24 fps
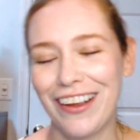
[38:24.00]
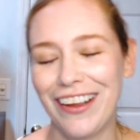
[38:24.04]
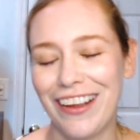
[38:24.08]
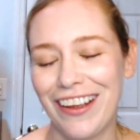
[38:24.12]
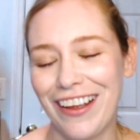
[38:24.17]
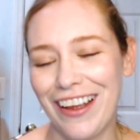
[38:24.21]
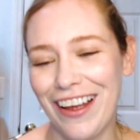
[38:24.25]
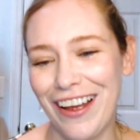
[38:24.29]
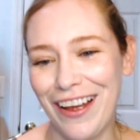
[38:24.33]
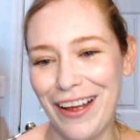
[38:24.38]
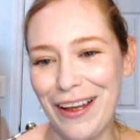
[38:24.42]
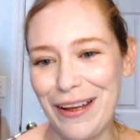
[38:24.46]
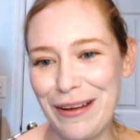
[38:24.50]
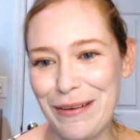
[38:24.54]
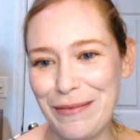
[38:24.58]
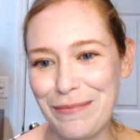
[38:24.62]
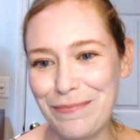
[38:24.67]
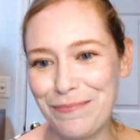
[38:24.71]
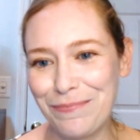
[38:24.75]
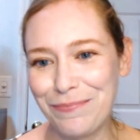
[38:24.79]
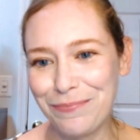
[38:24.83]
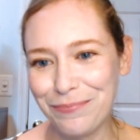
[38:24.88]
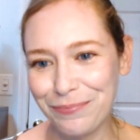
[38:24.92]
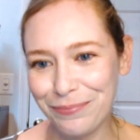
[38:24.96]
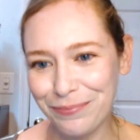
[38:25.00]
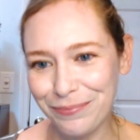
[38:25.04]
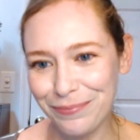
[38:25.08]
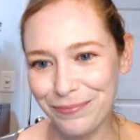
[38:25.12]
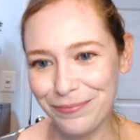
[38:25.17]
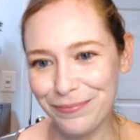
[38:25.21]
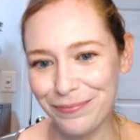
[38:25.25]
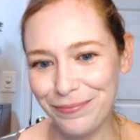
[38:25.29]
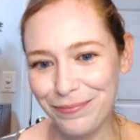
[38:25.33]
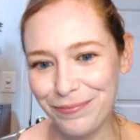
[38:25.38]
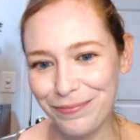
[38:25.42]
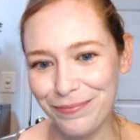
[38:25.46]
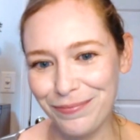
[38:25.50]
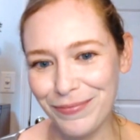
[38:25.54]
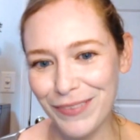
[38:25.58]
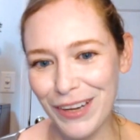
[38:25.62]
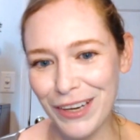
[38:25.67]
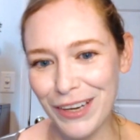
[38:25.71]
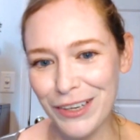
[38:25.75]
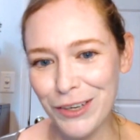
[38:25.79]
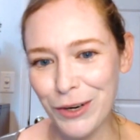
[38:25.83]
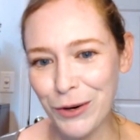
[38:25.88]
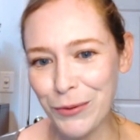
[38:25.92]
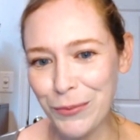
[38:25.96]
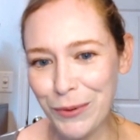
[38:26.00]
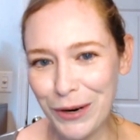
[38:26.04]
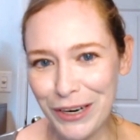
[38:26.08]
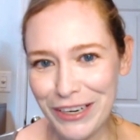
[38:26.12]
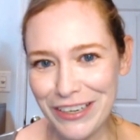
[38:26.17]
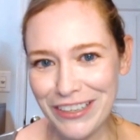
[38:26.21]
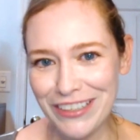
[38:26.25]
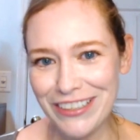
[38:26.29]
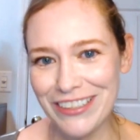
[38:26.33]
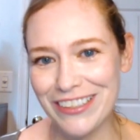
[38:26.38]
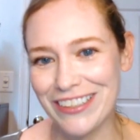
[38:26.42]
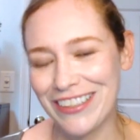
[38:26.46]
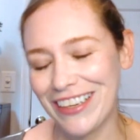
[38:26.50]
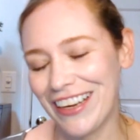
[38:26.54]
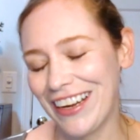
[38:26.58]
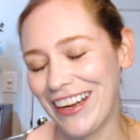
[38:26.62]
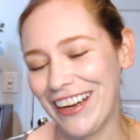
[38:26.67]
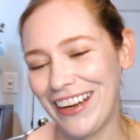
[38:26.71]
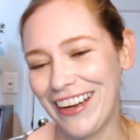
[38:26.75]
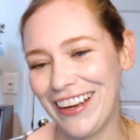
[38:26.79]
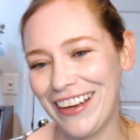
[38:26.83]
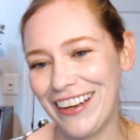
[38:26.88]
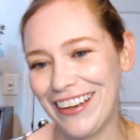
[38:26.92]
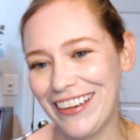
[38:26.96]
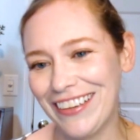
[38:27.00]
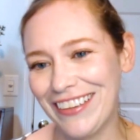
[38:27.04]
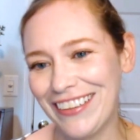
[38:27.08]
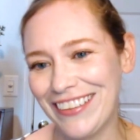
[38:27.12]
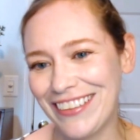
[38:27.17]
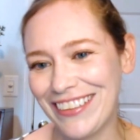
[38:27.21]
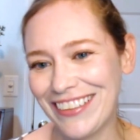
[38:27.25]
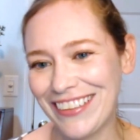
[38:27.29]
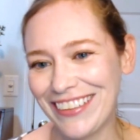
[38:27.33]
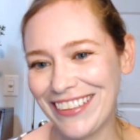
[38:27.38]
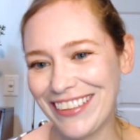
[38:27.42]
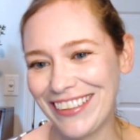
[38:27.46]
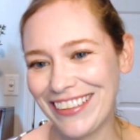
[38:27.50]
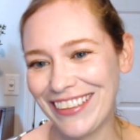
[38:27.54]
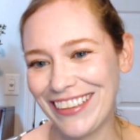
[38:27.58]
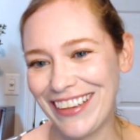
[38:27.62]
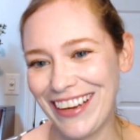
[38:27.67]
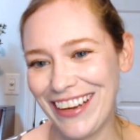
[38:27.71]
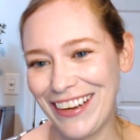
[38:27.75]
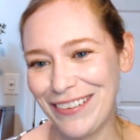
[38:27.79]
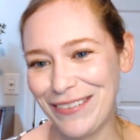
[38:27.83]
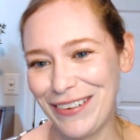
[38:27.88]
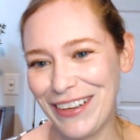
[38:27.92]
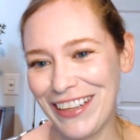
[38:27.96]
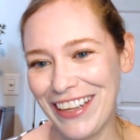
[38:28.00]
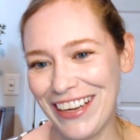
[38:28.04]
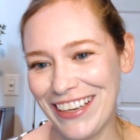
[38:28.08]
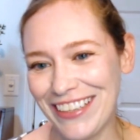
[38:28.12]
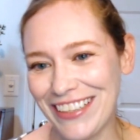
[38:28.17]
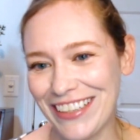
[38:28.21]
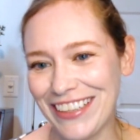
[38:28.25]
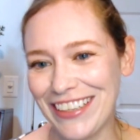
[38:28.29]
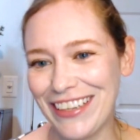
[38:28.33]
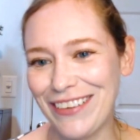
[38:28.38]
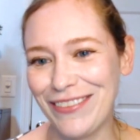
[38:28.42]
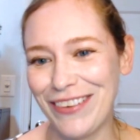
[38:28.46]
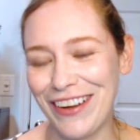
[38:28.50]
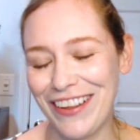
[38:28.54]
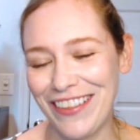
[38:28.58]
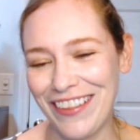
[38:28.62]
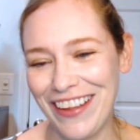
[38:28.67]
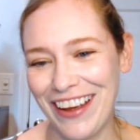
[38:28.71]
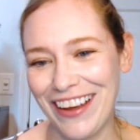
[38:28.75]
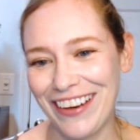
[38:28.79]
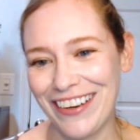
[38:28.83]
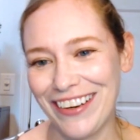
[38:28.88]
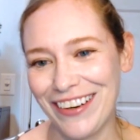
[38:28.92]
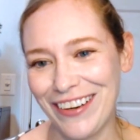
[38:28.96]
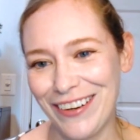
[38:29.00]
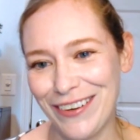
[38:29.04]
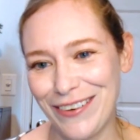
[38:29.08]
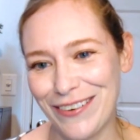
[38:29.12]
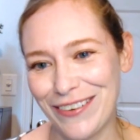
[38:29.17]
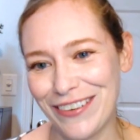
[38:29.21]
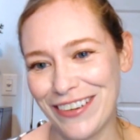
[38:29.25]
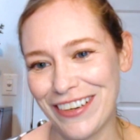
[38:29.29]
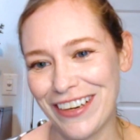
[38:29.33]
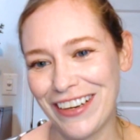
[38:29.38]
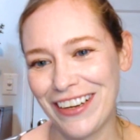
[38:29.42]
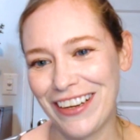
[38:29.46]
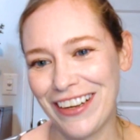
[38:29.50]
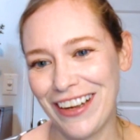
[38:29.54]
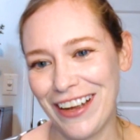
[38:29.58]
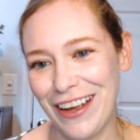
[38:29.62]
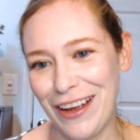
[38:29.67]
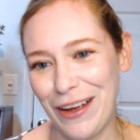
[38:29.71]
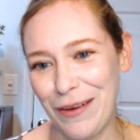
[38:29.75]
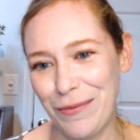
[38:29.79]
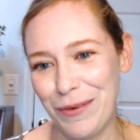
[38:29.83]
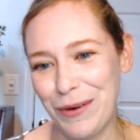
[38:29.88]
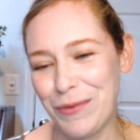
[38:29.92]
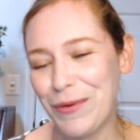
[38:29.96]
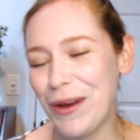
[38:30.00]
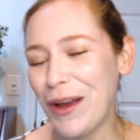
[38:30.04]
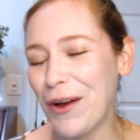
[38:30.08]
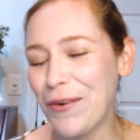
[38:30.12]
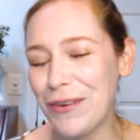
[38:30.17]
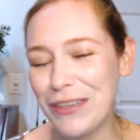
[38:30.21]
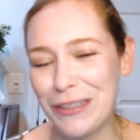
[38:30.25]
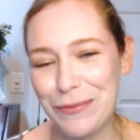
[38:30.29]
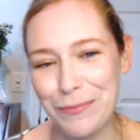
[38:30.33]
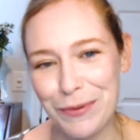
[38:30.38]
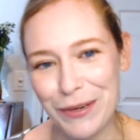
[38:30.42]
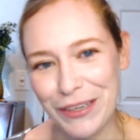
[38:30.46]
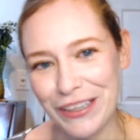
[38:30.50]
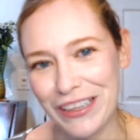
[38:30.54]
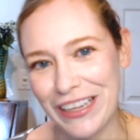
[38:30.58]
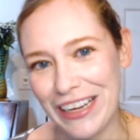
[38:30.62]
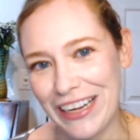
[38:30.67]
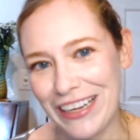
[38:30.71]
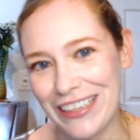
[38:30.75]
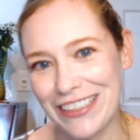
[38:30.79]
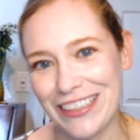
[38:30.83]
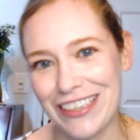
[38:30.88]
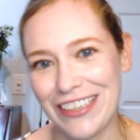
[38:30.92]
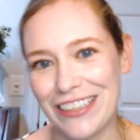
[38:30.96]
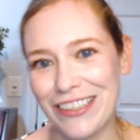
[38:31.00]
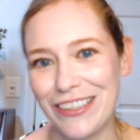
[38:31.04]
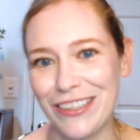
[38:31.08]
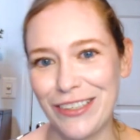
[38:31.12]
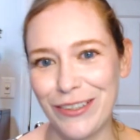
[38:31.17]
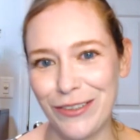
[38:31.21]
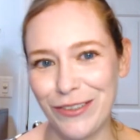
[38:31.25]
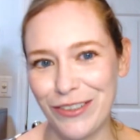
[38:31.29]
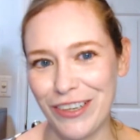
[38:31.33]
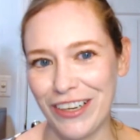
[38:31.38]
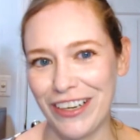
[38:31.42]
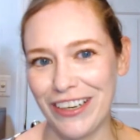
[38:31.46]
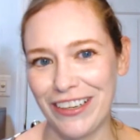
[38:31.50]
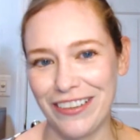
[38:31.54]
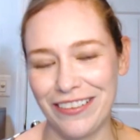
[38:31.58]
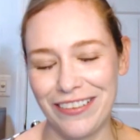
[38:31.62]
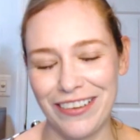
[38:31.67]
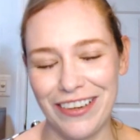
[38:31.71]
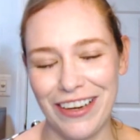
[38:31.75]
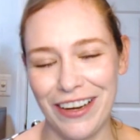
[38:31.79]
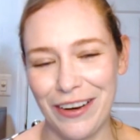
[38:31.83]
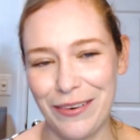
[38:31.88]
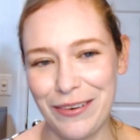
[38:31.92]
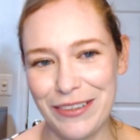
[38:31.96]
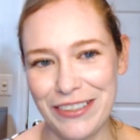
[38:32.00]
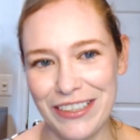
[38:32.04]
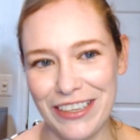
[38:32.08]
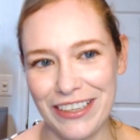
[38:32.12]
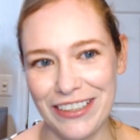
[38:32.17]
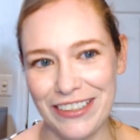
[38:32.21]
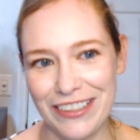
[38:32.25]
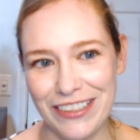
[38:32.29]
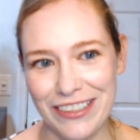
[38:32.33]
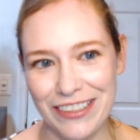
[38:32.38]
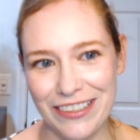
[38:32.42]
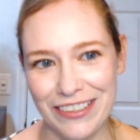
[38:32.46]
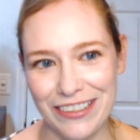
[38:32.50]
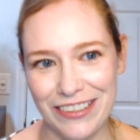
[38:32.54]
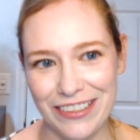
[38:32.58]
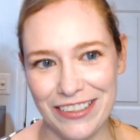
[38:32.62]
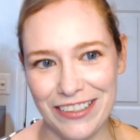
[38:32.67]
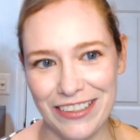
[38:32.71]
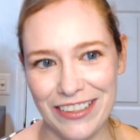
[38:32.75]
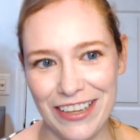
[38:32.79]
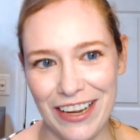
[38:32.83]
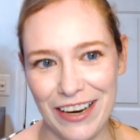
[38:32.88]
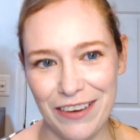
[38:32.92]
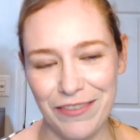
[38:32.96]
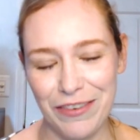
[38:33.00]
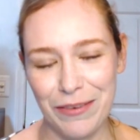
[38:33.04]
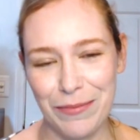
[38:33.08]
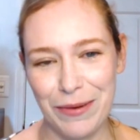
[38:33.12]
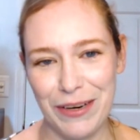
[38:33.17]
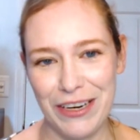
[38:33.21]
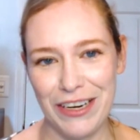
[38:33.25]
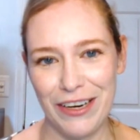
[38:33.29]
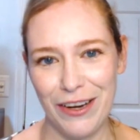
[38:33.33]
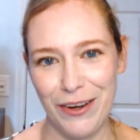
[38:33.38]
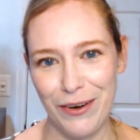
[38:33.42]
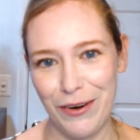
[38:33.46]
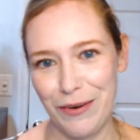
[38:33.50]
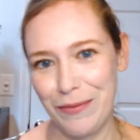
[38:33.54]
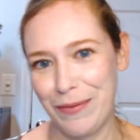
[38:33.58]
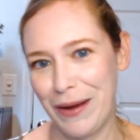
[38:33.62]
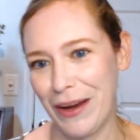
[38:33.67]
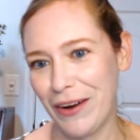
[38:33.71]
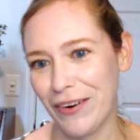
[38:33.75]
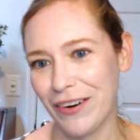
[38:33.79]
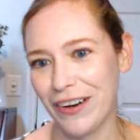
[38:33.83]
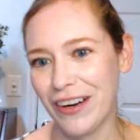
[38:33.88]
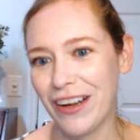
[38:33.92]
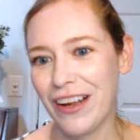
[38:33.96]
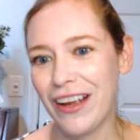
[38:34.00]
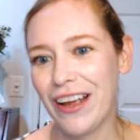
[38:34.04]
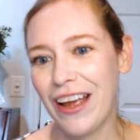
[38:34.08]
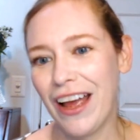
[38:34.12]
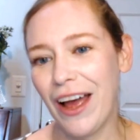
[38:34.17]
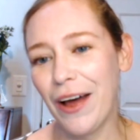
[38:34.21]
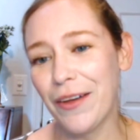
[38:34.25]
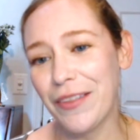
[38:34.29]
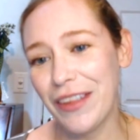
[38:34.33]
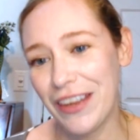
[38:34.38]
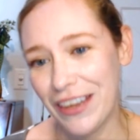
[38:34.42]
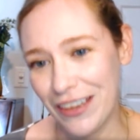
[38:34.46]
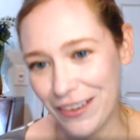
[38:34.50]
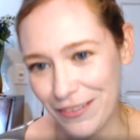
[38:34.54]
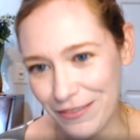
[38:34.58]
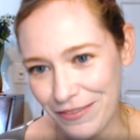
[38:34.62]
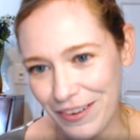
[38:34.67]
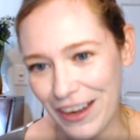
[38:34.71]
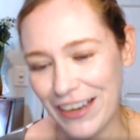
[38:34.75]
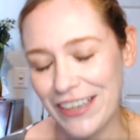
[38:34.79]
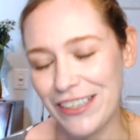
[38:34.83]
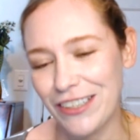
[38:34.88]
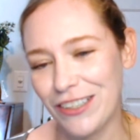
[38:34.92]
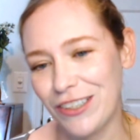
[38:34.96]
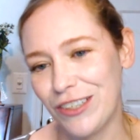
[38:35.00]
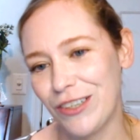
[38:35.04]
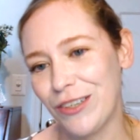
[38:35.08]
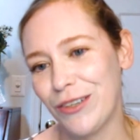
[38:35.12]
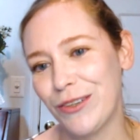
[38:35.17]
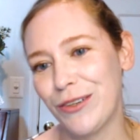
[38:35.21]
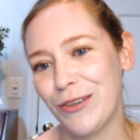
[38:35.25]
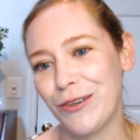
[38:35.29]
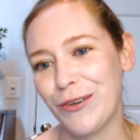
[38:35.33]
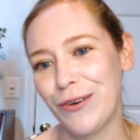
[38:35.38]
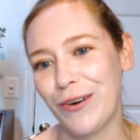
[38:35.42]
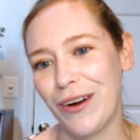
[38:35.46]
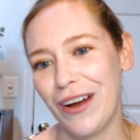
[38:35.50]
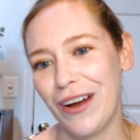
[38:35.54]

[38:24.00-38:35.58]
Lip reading: Um, your words, and we like to leave on that note. And we always put links into. I always like to let everybody know about how they can find you,